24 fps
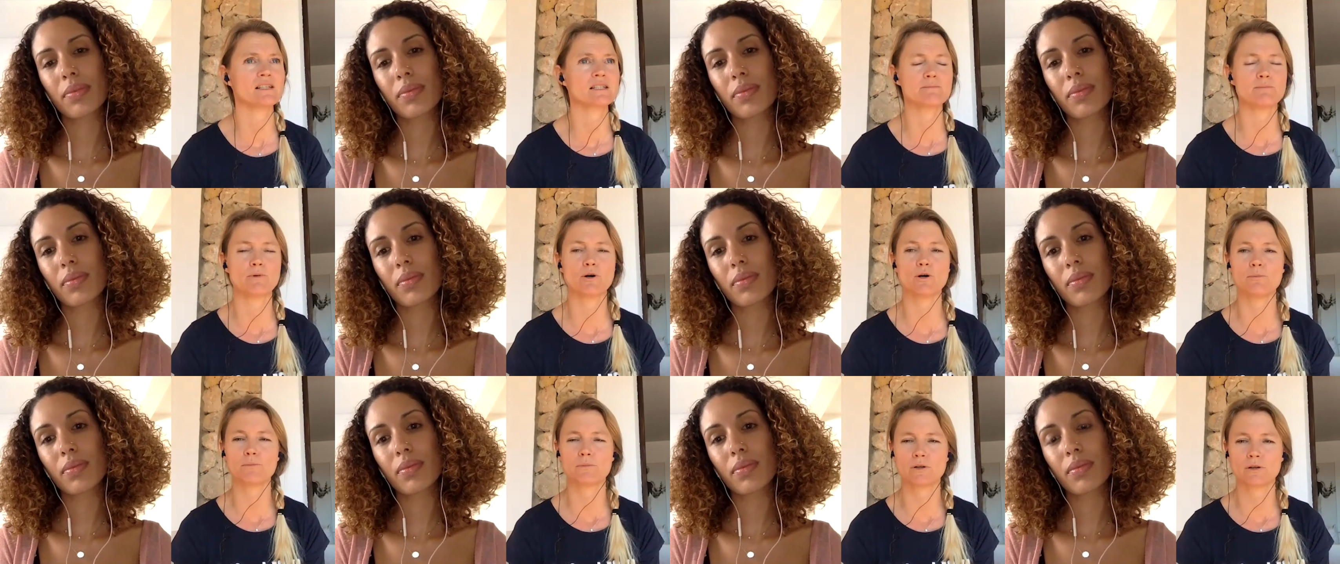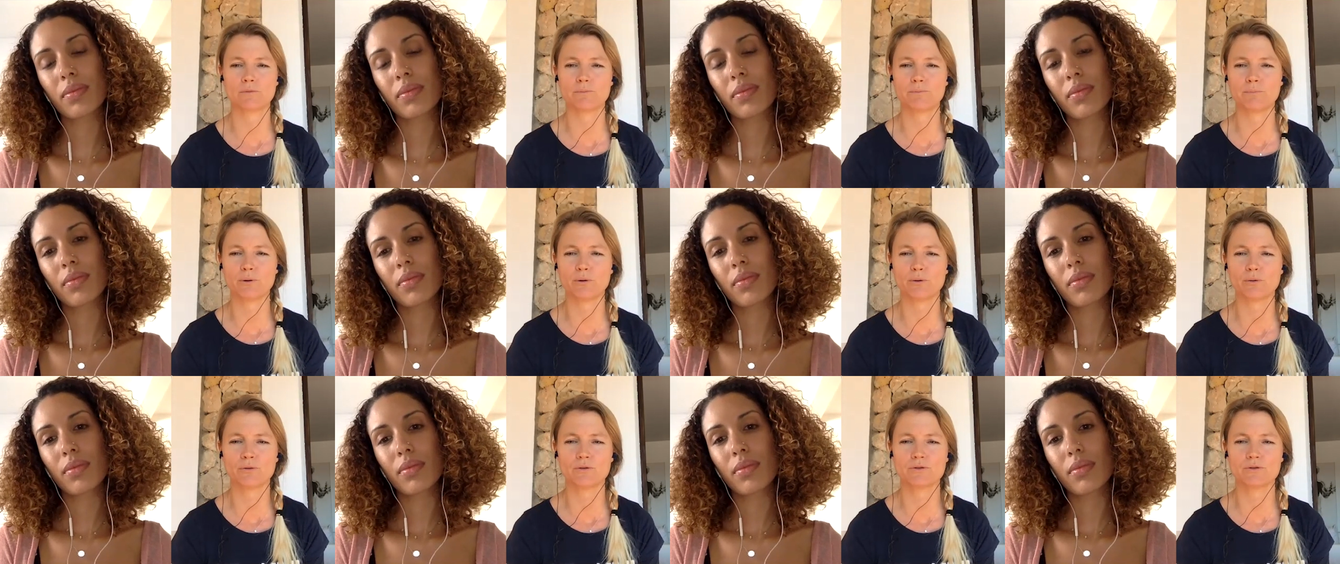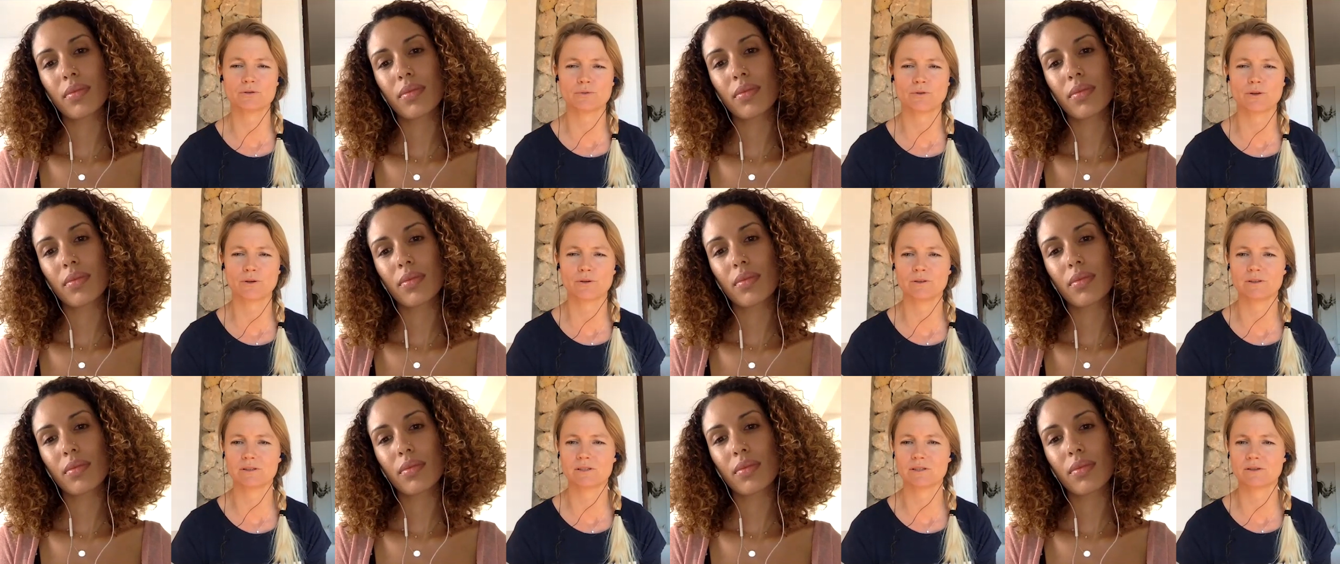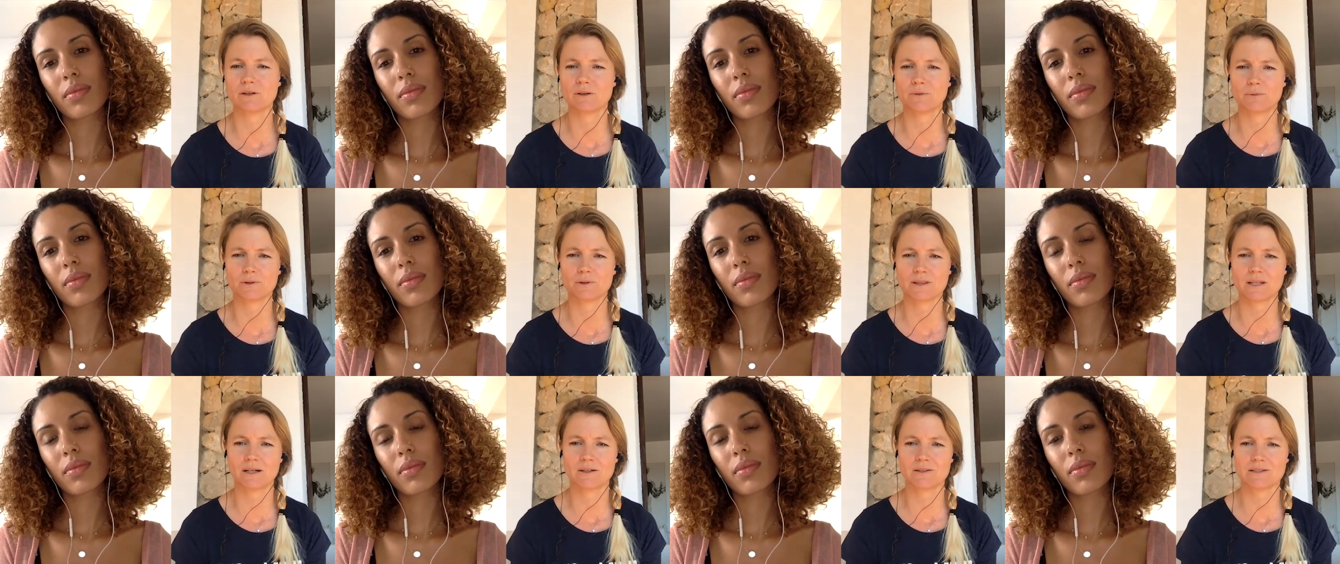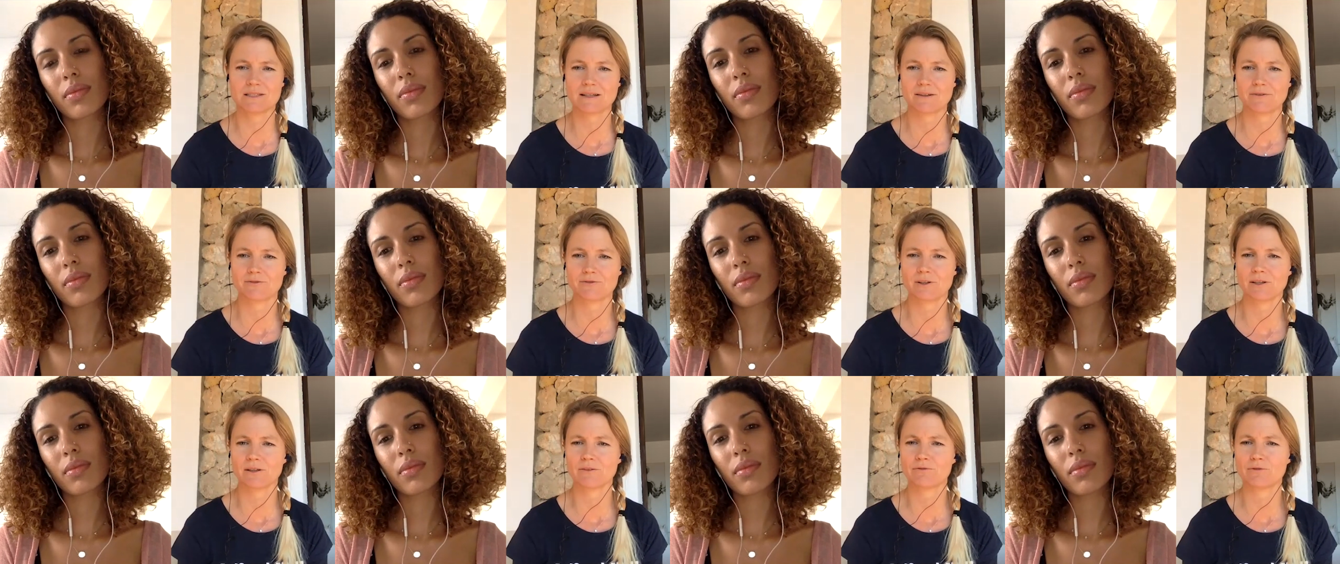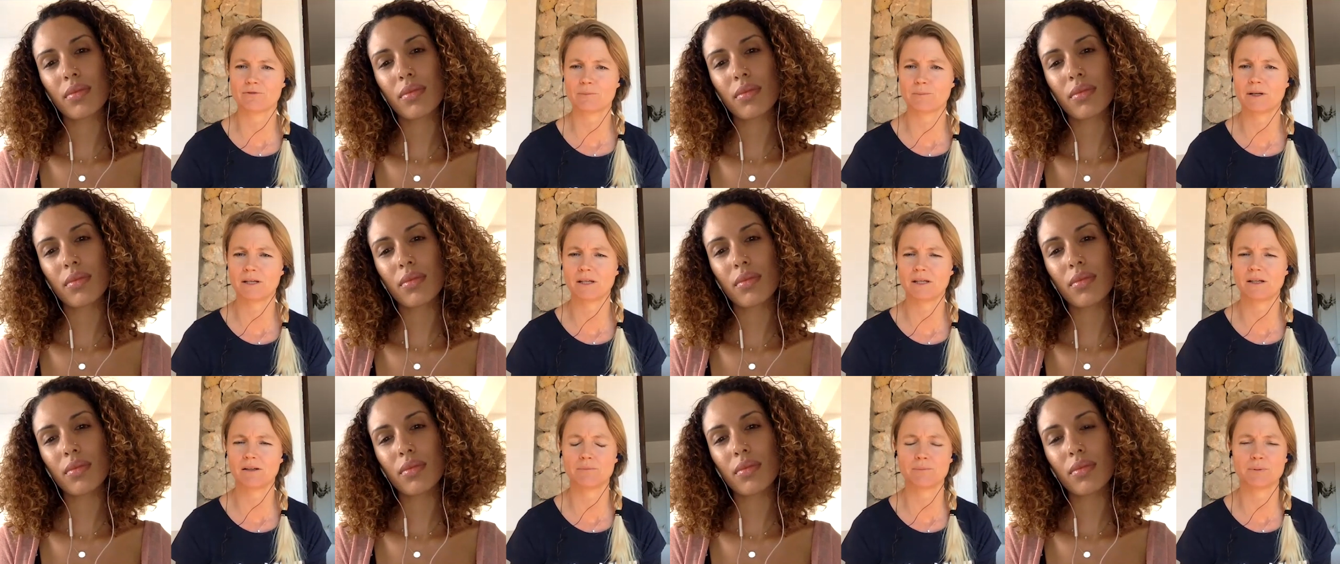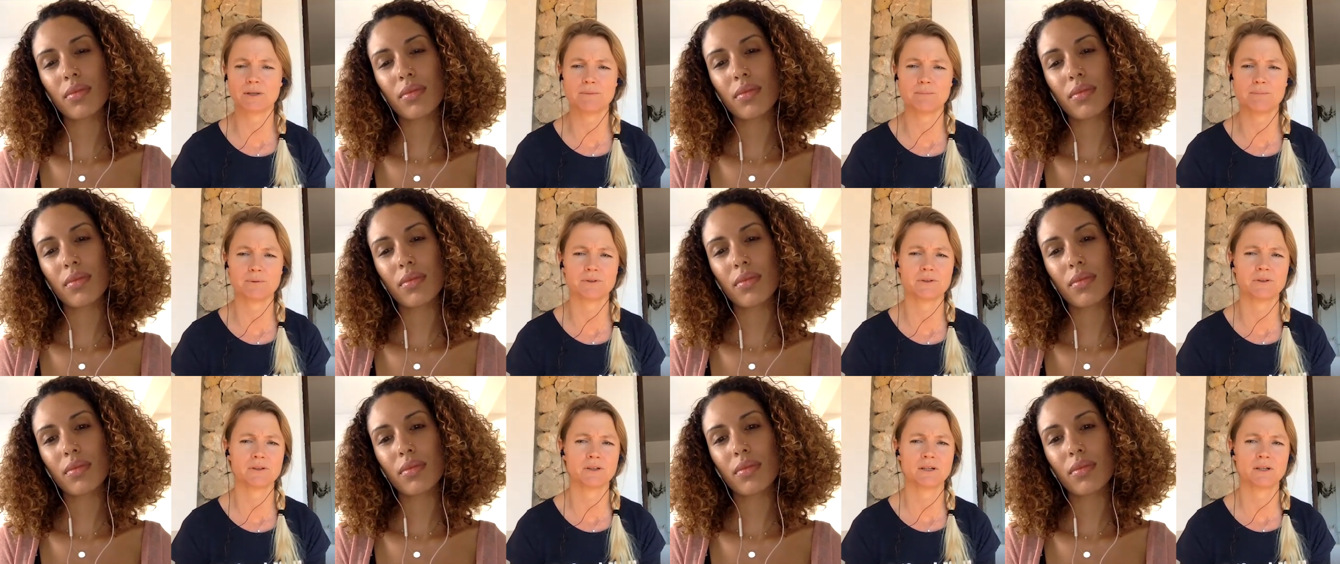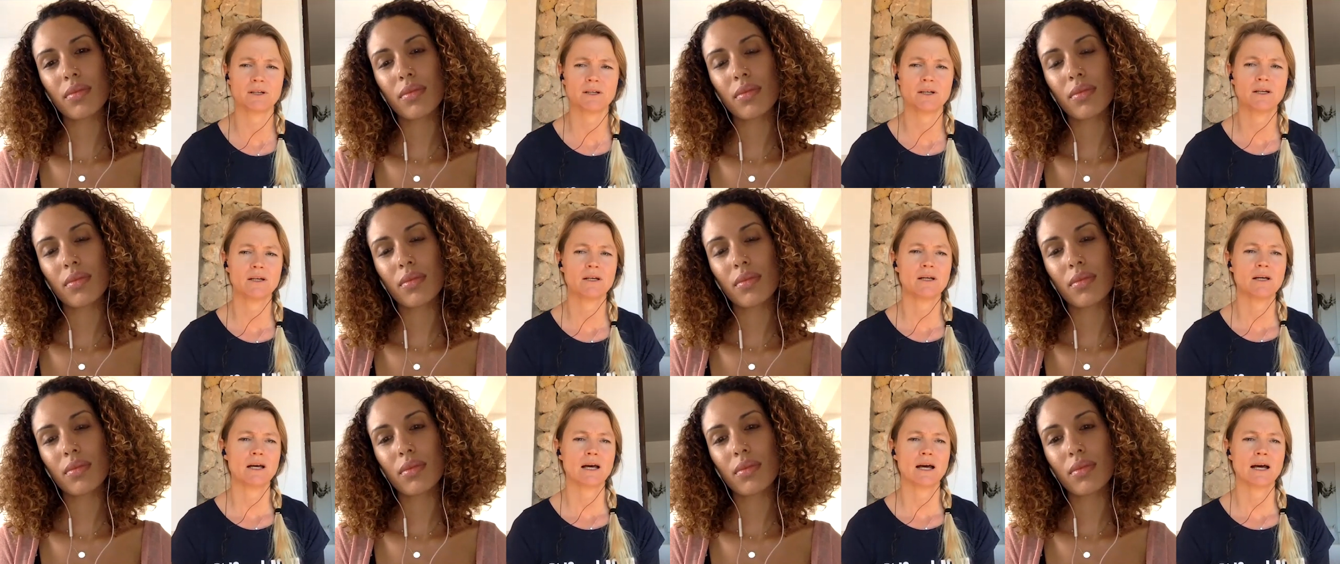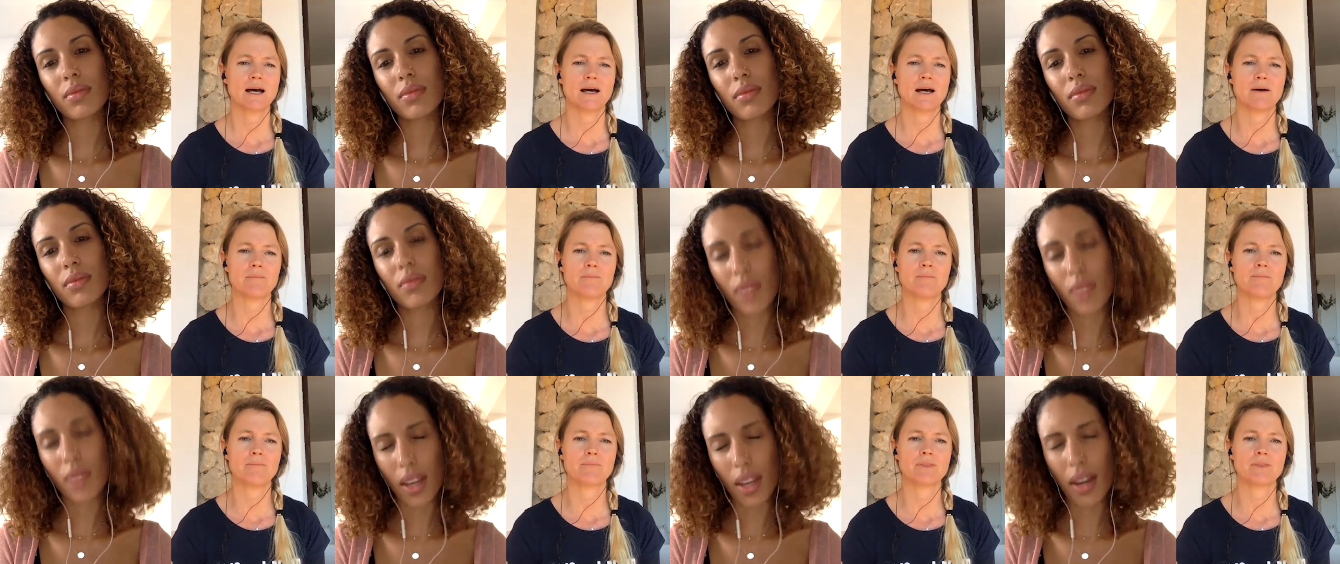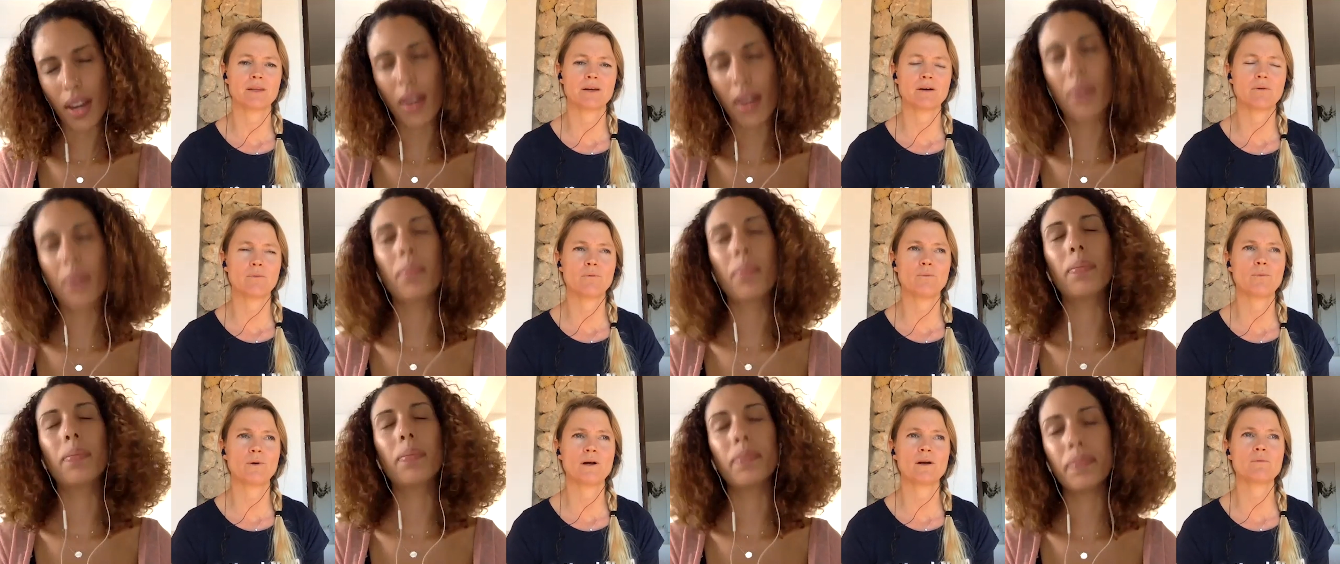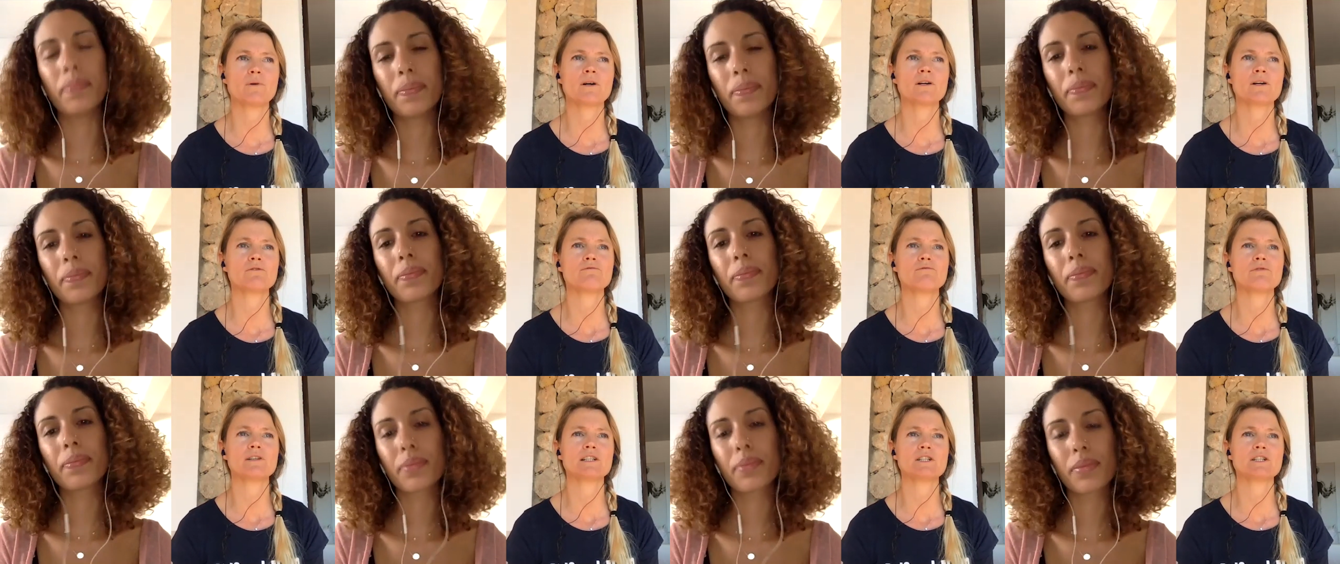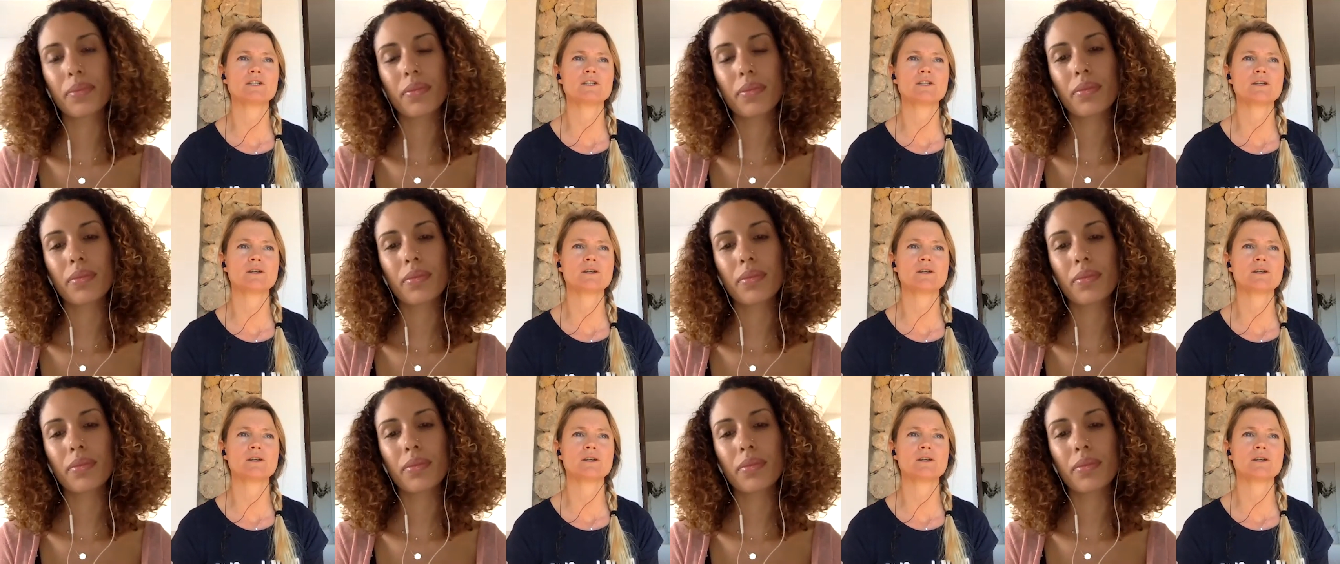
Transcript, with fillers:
Speaker 1: this moment of pause, although it's not without suffering for many people. Um, yeah. When one re-